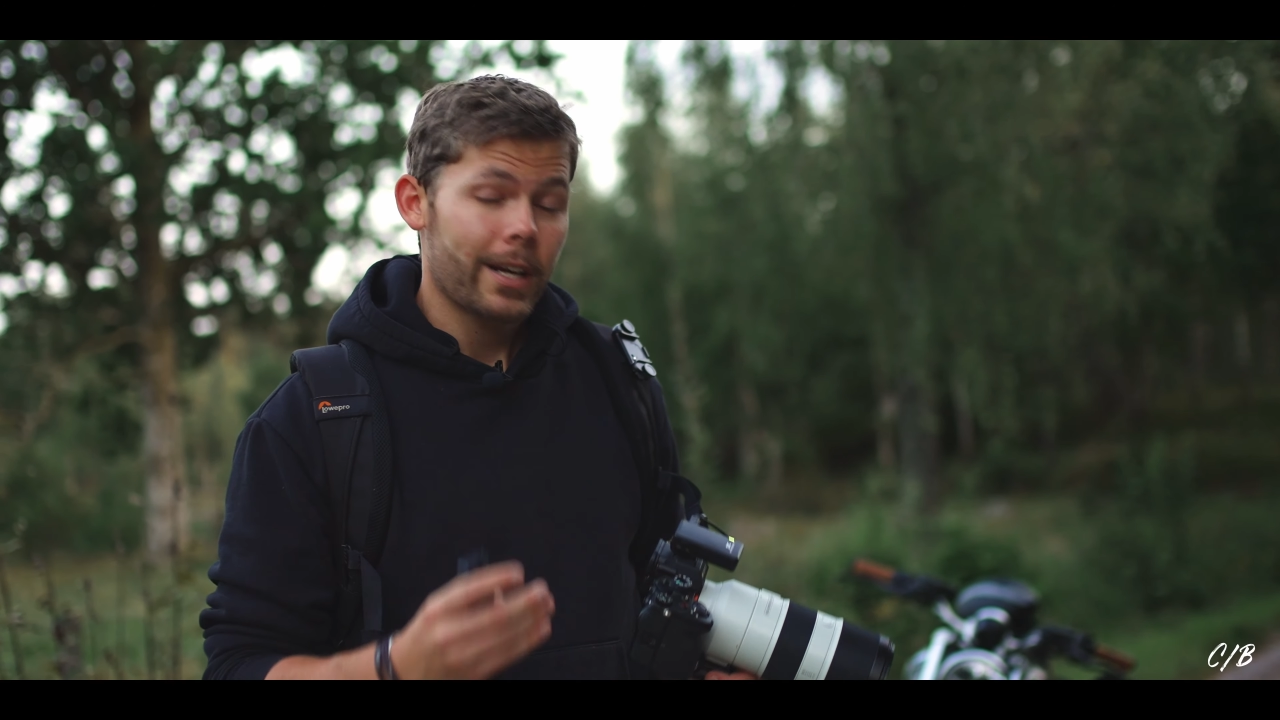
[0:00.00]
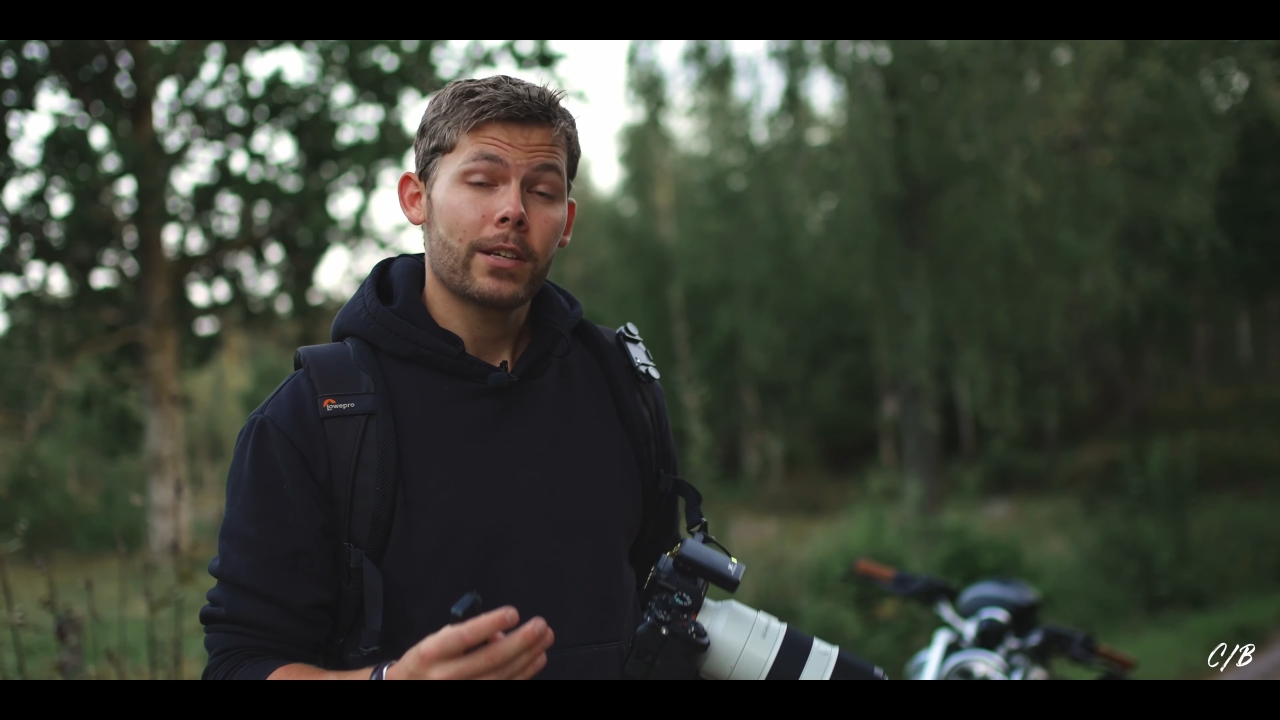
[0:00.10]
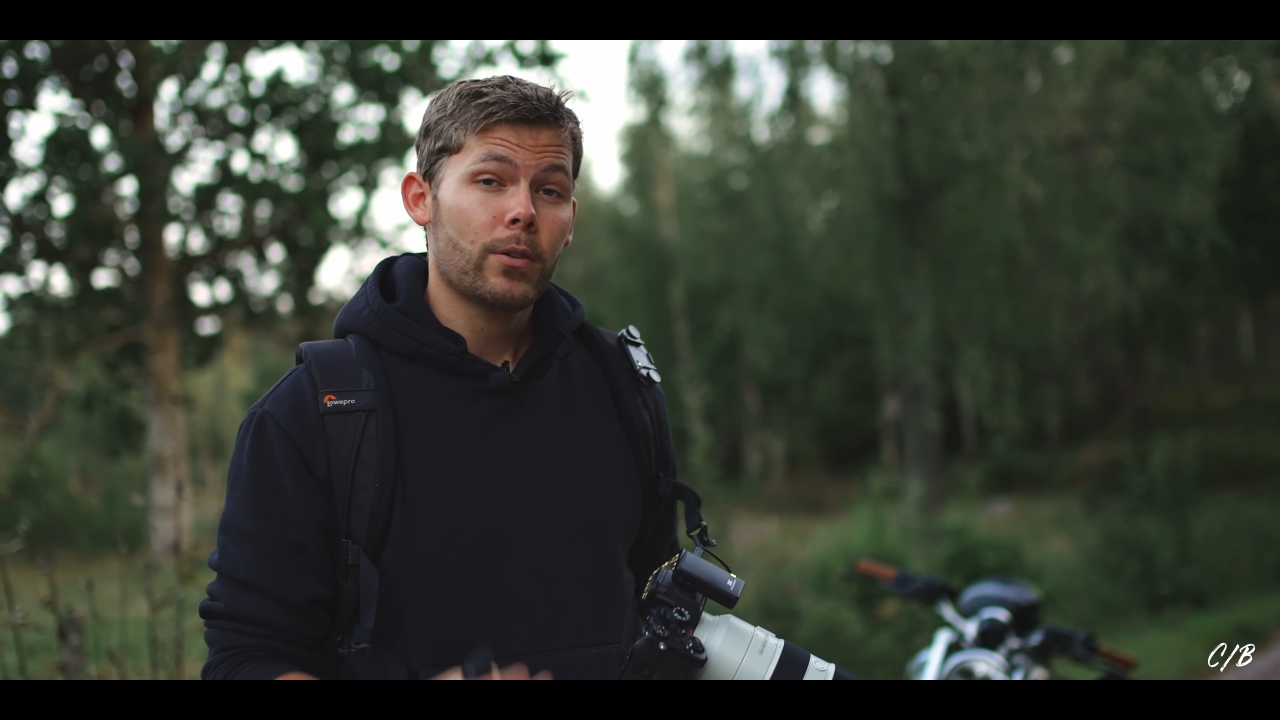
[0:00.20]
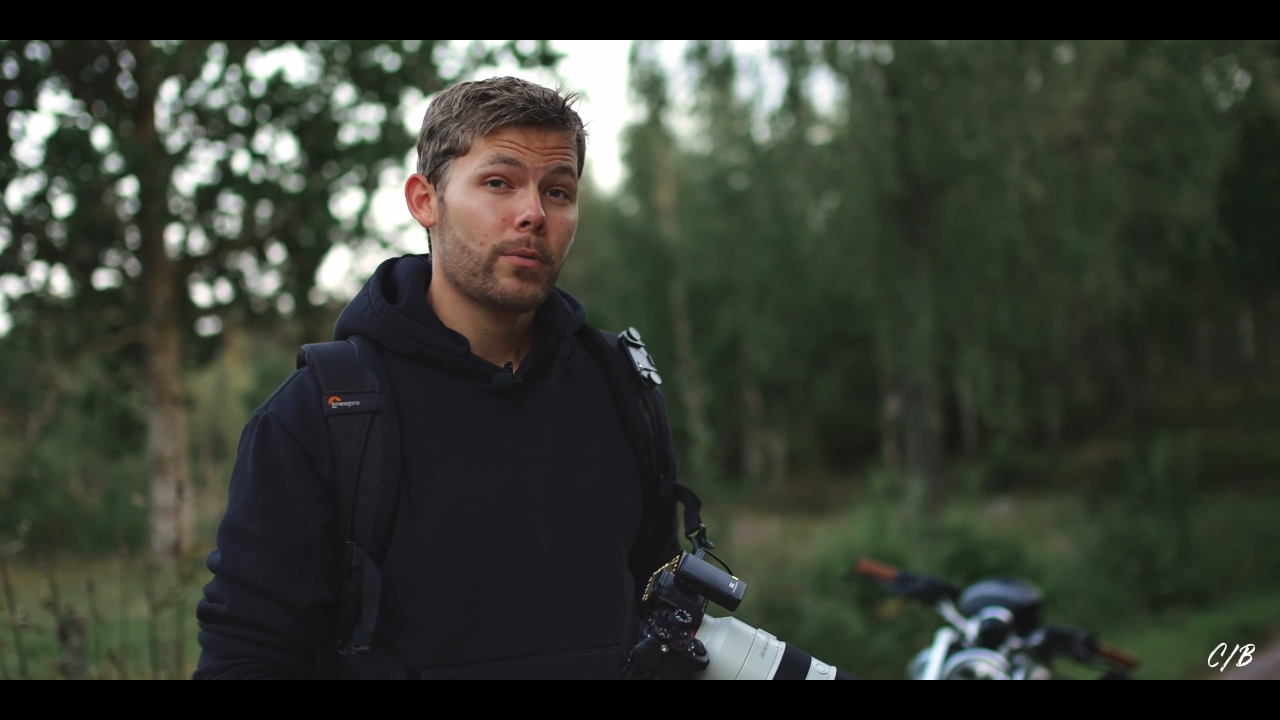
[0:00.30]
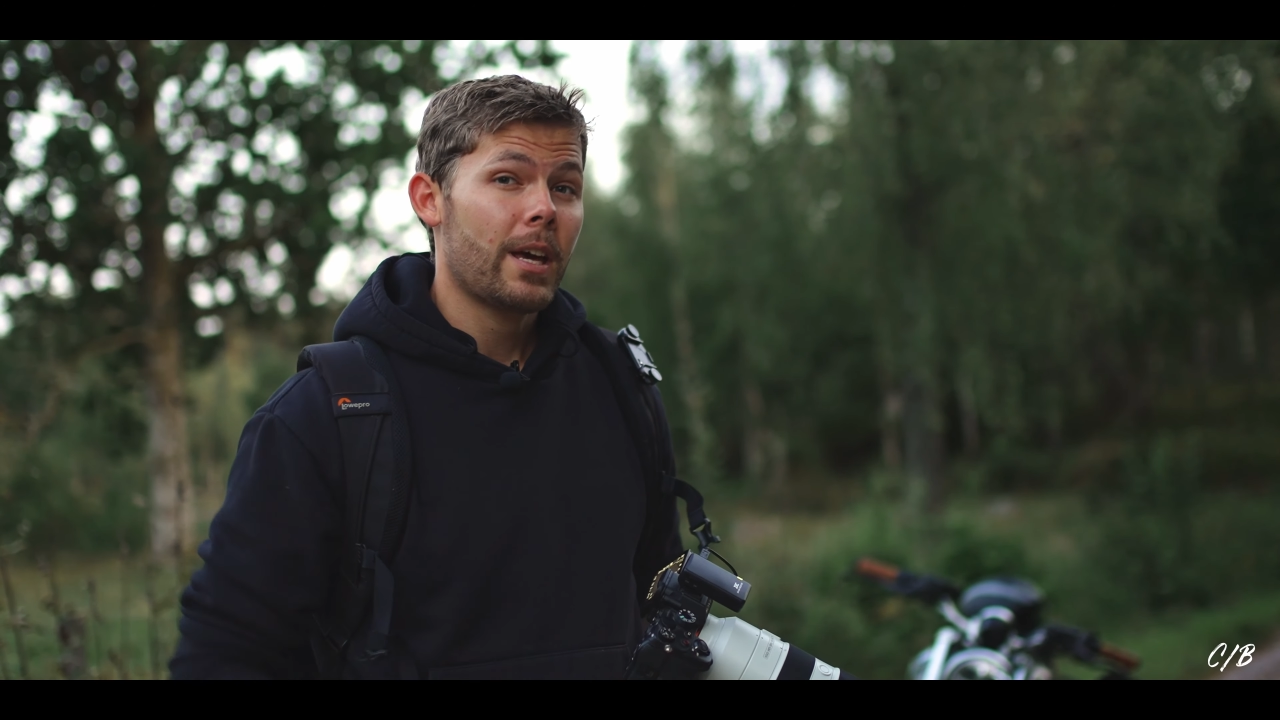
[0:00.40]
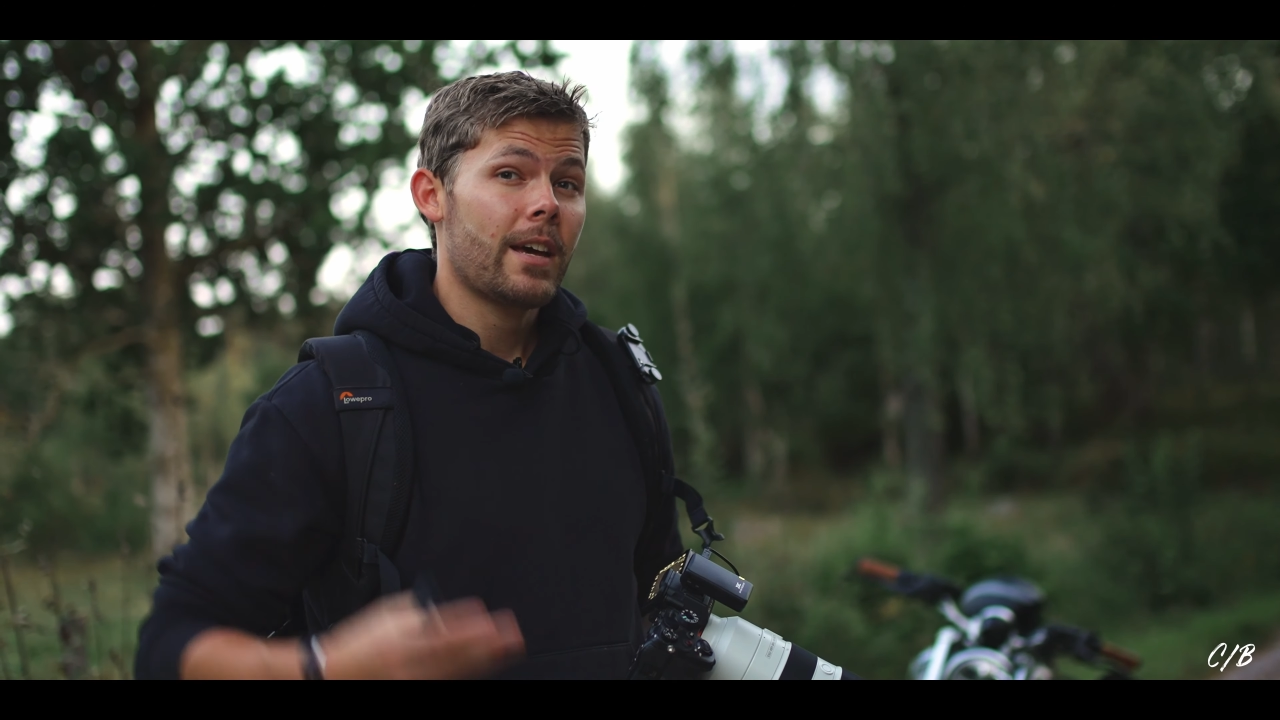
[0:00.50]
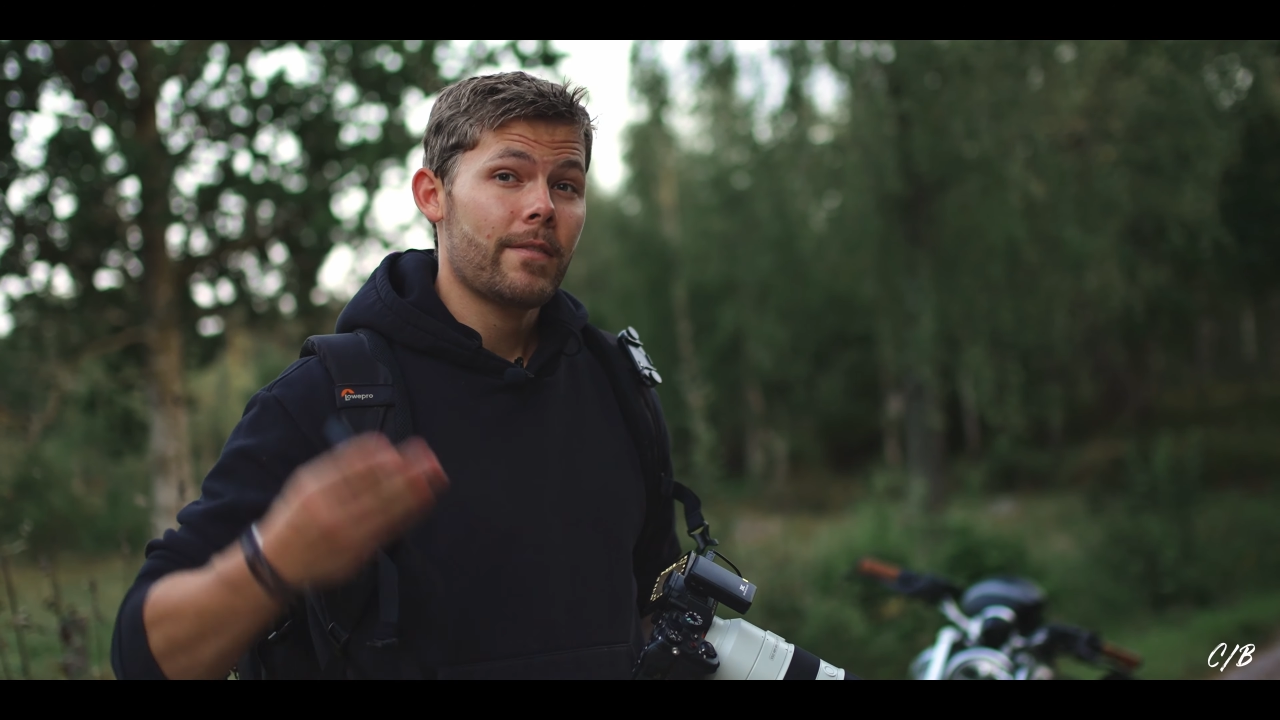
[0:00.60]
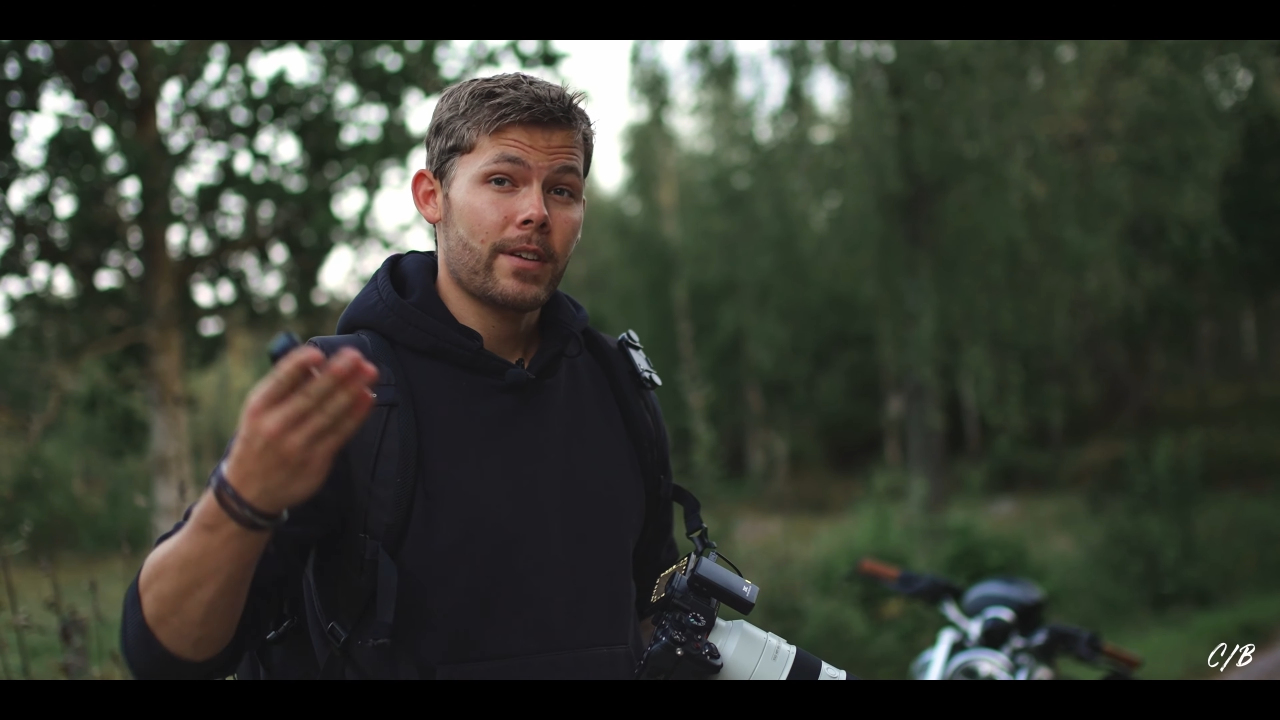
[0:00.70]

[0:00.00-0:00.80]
I don't have